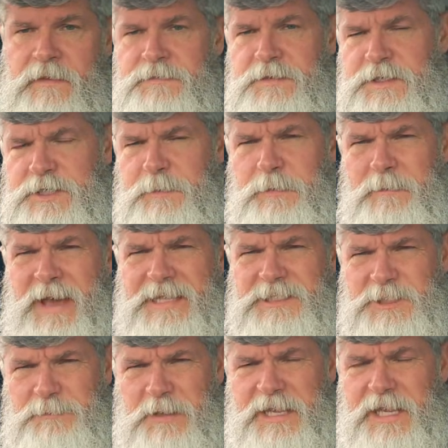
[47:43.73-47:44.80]
the diplomats
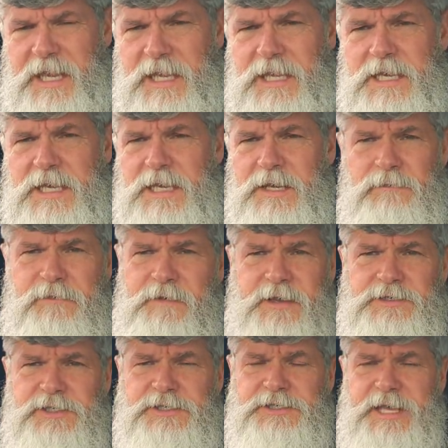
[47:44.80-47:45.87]
speaking will
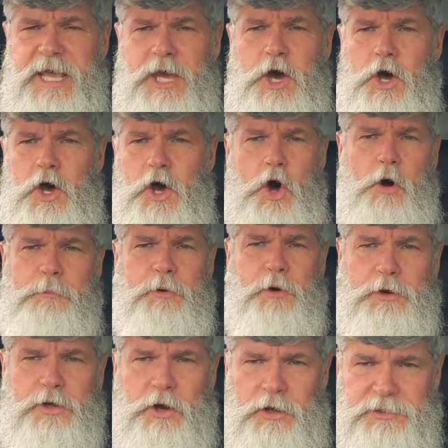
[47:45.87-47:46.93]
eventually saying all
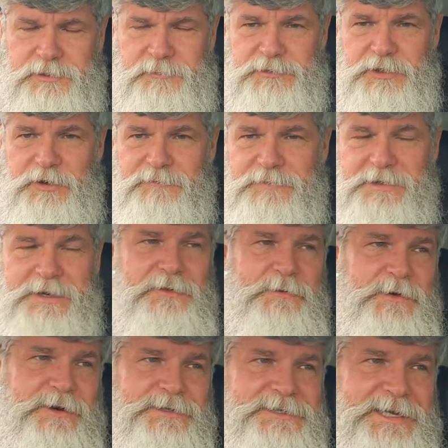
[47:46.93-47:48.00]
protocols observed. In other
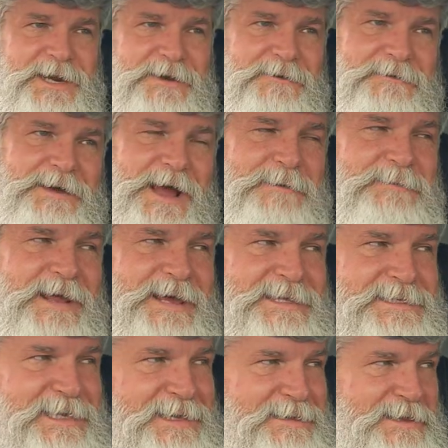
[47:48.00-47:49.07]
words, you know, I'm
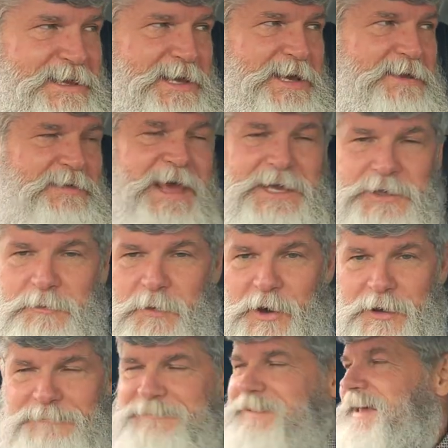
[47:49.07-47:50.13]
lazy. Thank you
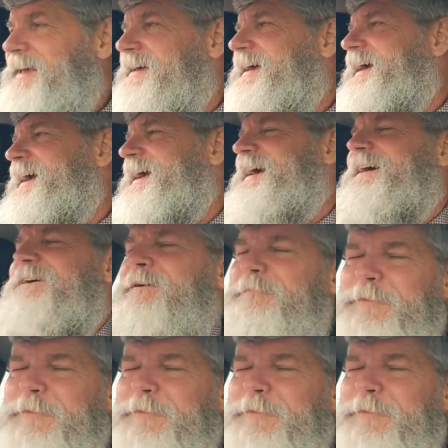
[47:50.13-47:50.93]
all. All